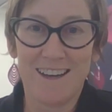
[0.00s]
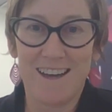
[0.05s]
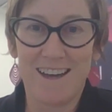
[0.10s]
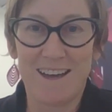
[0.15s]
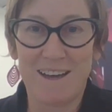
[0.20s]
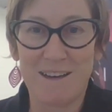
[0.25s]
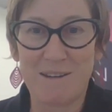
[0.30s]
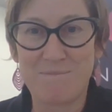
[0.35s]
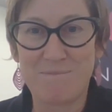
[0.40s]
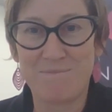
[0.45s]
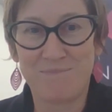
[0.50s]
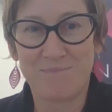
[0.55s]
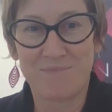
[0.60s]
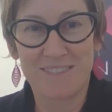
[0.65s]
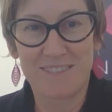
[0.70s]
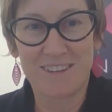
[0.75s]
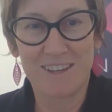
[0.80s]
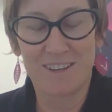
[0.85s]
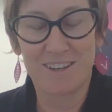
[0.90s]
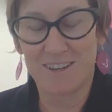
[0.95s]
Um,
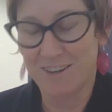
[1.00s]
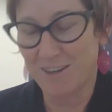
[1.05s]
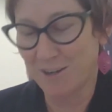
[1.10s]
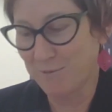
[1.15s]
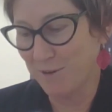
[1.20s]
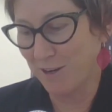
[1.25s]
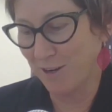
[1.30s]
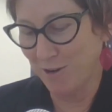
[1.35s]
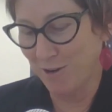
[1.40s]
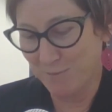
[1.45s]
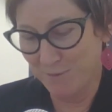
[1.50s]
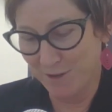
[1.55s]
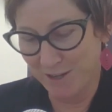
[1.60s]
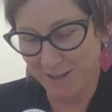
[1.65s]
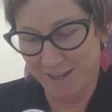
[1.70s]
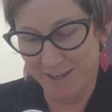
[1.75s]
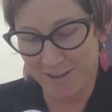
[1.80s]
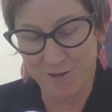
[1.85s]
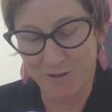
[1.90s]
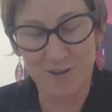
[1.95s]
I went
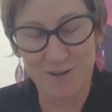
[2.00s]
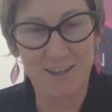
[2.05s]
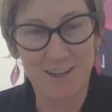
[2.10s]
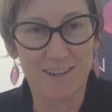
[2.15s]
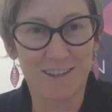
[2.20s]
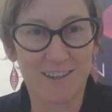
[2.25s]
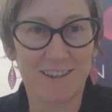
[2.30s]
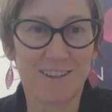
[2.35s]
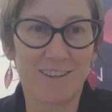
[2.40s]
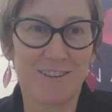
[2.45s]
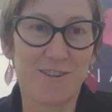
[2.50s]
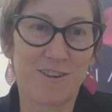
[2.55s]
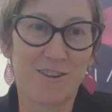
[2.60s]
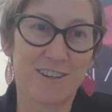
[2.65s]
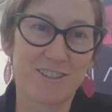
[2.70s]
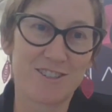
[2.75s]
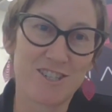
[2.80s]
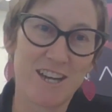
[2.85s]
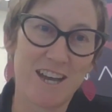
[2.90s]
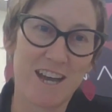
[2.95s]
out on
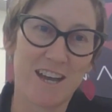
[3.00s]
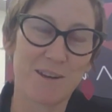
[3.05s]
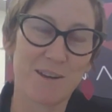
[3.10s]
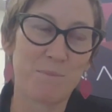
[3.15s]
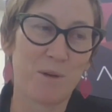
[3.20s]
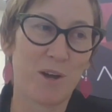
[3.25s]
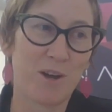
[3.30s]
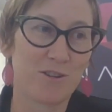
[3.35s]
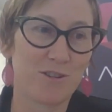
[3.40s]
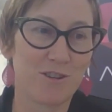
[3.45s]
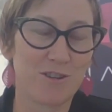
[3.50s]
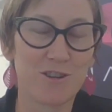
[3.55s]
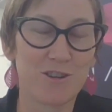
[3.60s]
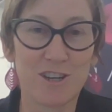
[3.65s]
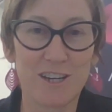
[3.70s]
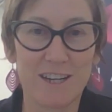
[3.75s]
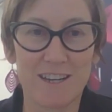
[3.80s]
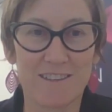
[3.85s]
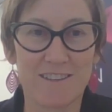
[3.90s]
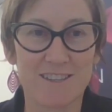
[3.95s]
a charter boat
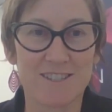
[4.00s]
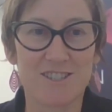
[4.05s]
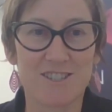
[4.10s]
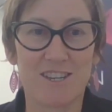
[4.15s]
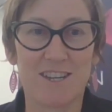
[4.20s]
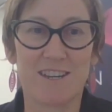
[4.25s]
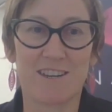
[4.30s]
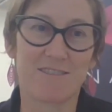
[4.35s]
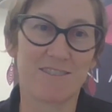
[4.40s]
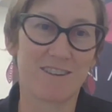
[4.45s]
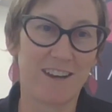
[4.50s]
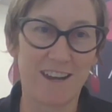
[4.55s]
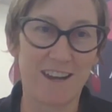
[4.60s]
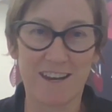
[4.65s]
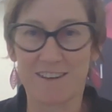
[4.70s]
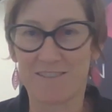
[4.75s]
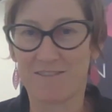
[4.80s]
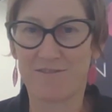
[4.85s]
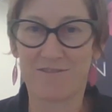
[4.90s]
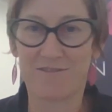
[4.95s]
earlier this year and
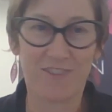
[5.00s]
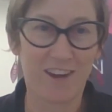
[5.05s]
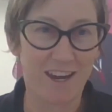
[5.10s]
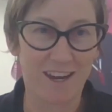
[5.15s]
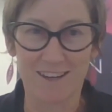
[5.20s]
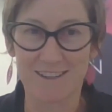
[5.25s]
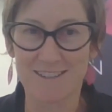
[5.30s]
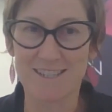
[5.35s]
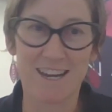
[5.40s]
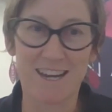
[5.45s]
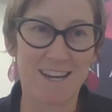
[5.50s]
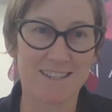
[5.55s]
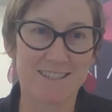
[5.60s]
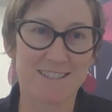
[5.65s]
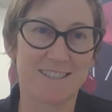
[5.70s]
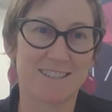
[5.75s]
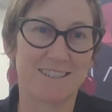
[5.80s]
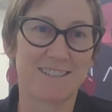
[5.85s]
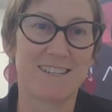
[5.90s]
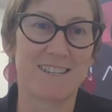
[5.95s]
had a
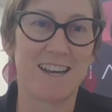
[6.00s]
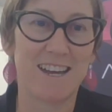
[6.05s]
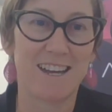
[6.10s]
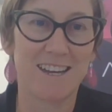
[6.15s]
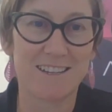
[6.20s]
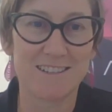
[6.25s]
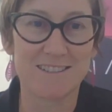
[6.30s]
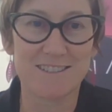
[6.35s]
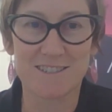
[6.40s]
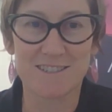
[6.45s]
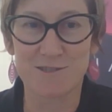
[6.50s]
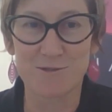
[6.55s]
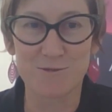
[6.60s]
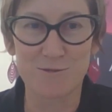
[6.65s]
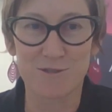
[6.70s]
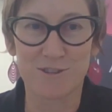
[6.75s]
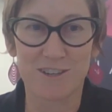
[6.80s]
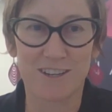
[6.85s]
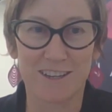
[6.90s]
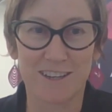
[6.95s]
fantastic day
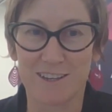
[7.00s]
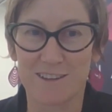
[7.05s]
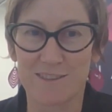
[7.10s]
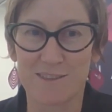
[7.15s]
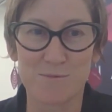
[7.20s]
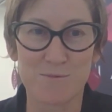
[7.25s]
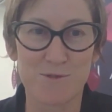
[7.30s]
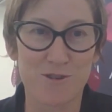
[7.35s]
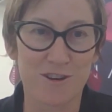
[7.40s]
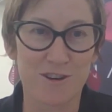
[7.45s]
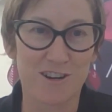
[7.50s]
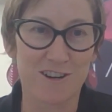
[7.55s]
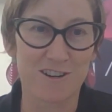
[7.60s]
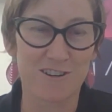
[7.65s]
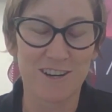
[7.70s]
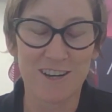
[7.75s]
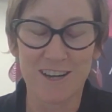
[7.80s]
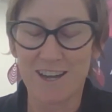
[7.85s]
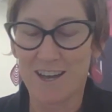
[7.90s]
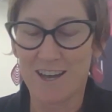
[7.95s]
snorkeling in the water.
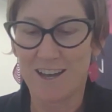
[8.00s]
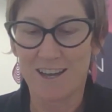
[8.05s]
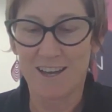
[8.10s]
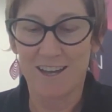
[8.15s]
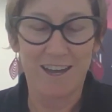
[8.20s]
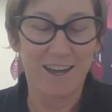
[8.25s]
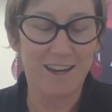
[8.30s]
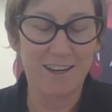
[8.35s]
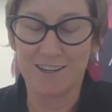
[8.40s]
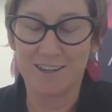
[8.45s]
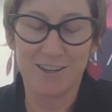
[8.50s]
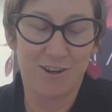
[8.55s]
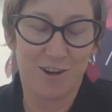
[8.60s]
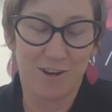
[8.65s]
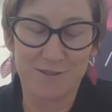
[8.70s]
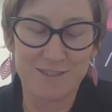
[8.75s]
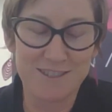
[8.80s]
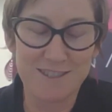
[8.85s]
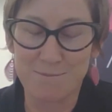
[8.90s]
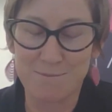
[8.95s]
And
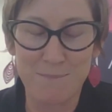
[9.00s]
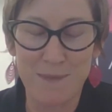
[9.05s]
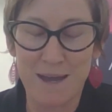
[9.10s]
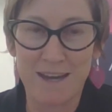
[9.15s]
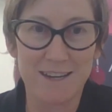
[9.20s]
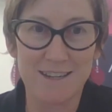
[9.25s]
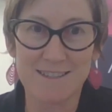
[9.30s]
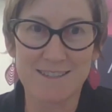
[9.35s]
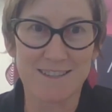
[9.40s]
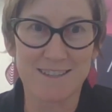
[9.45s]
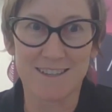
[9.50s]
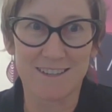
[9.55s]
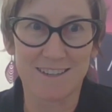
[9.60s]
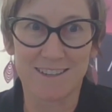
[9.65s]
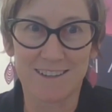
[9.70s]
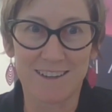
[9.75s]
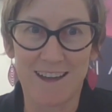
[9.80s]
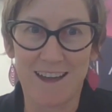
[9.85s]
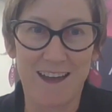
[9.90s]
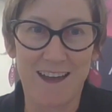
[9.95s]
it's
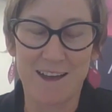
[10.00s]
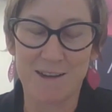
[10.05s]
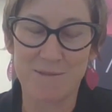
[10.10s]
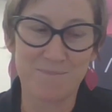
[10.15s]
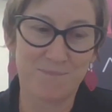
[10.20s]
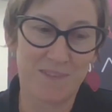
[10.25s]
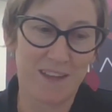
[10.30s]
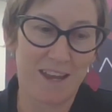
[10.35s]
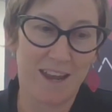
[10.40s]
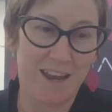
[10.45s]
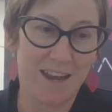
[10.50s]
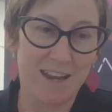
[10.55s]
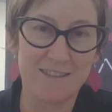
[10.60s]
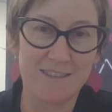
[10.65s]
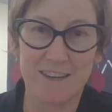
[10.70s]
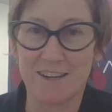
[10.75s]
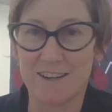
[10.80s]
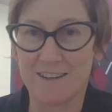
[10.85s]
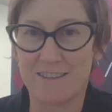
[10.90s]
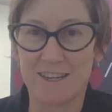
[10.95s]
amazing. And
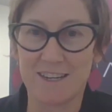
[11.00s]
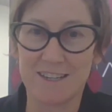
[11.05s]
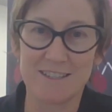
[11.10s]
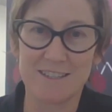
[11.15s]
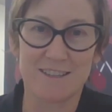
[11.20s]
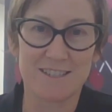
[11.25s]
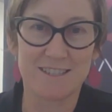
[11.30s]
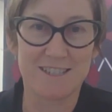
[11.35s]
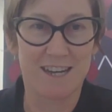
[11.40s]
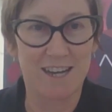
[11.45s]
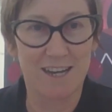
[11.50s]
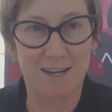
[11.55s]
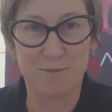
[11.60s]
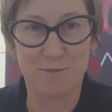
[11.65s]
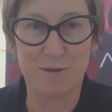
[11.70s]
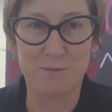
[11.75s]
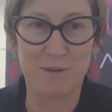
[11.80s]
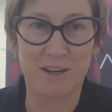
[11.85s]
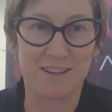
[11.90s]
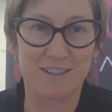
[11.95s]
then at the end of the day,
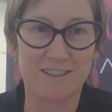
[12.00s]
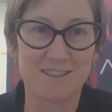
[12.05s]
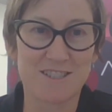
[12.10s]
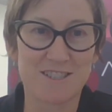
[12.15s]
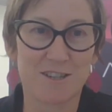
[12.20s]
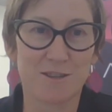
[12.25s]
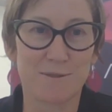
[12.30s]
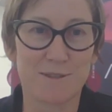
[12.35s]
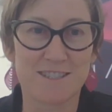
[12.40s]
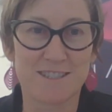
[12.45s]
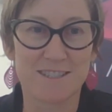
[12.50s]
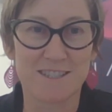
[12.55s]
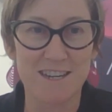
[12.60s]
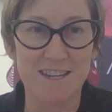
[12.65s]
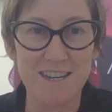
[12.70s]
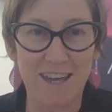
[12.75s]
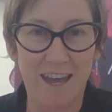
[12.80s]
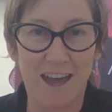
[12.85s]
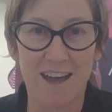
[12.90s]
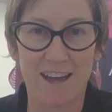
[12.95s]
we went into a
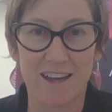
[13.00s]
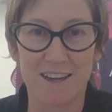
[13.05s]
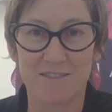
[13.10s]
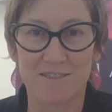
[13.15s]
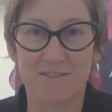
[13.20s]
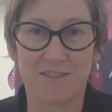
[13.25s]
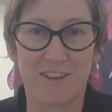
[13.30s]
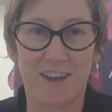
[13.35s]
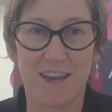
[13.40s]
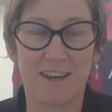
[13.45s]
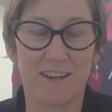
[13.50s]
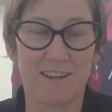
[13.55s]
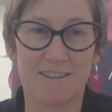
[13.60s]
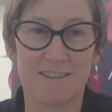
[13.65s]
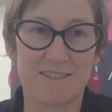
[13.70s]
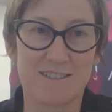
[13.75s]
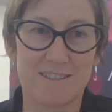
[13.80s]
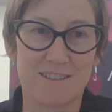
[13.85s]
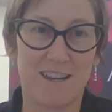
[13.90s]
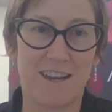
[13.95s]
sea cave,
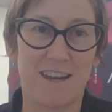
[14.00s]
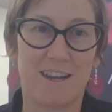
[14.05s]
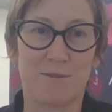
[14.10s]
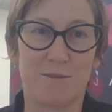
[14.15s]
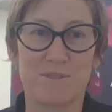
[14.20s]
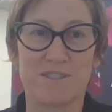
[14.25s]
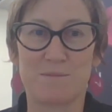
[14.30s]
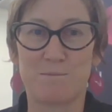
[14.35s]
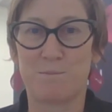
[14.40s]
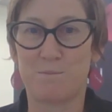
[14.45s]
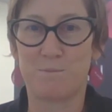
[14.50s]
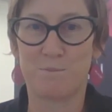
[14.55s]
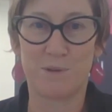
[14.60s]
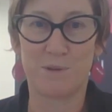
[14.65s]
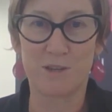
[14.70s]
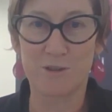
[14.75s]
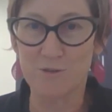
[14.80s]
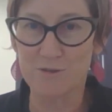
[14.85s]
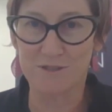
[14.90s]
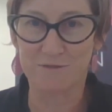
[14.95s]
and it was
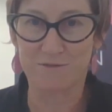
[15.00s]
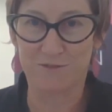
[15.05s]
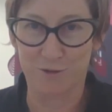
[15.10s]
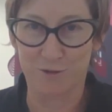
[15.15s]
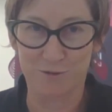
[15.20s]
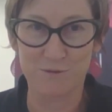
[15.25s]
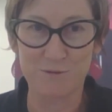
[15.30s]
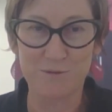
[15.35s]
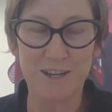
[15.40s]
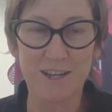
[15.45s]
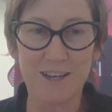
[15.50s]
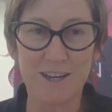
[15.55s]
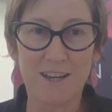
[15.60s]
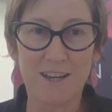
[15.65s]
beautiful.